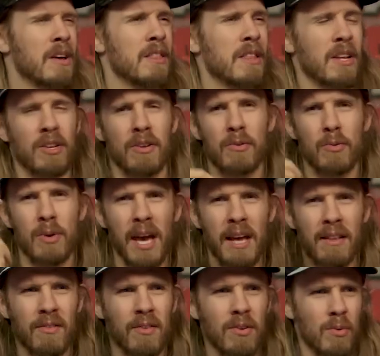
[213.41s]
then you
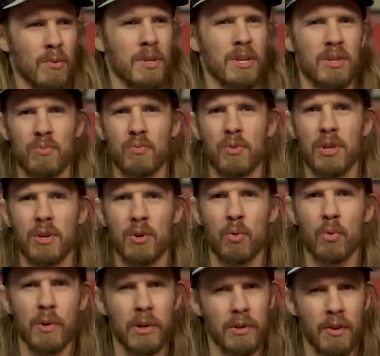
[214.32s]
get to this really
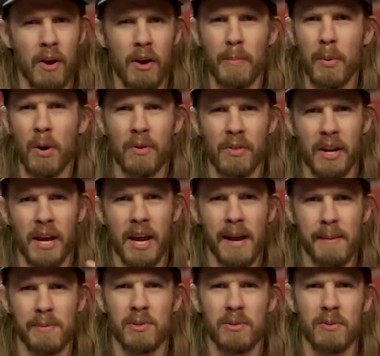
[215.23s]
cool guitar part that I
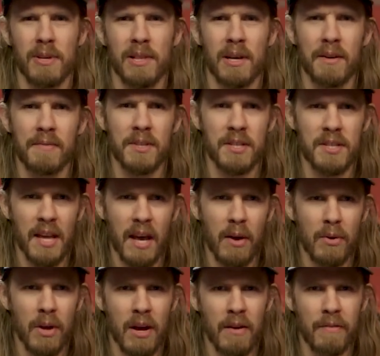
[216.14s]
absolutely love the
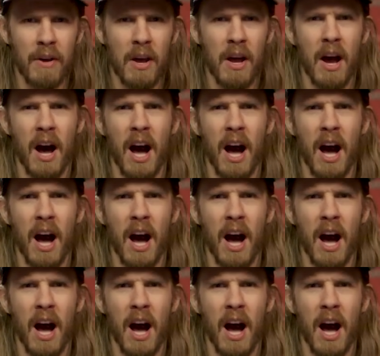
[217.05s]
sound of.